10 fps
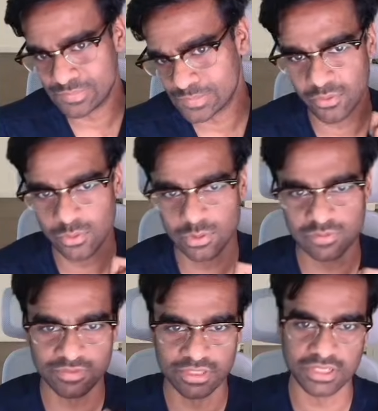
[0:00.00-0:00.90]
All
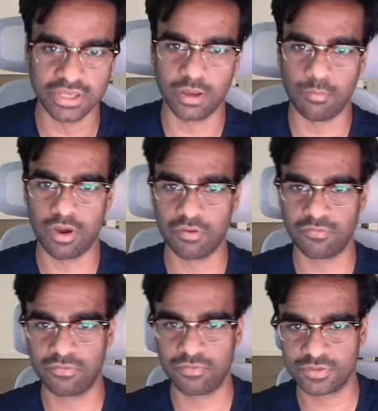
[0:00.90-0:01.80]
of the
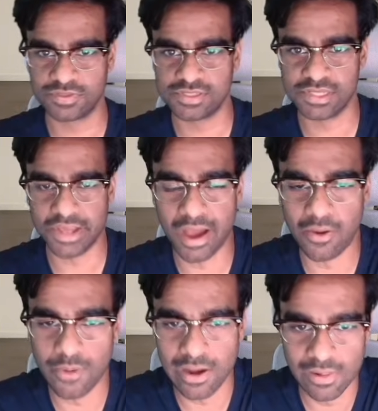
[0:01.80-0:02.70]
above to see how
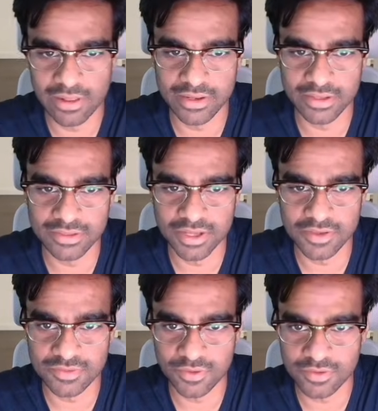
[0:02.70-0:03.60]
well it
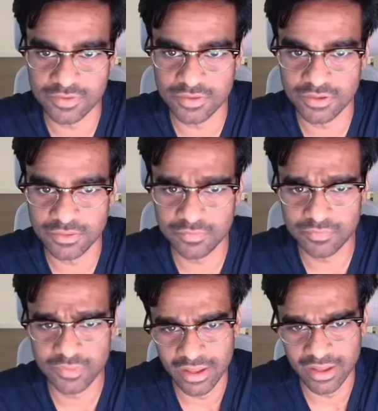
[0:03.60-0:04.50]
does on its own.
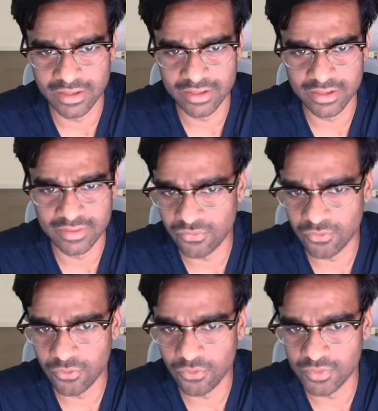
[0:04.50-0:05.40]
And
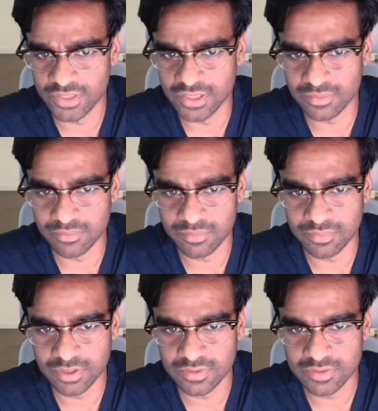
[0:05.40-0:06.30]
for the
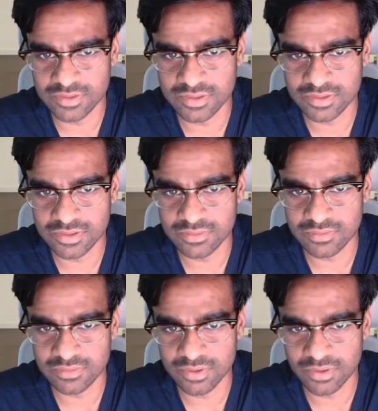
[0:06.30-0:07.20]
build
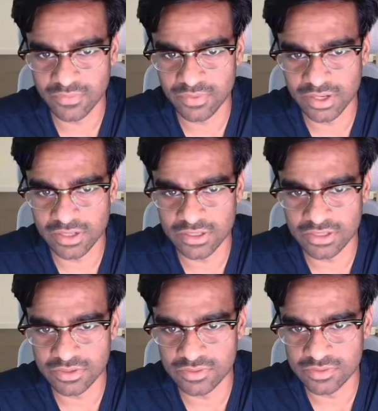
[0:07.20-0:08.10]
system, we're going to
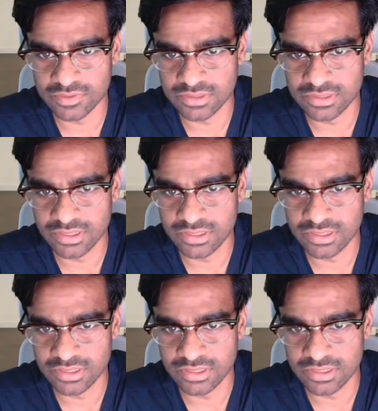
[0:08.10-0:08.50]
use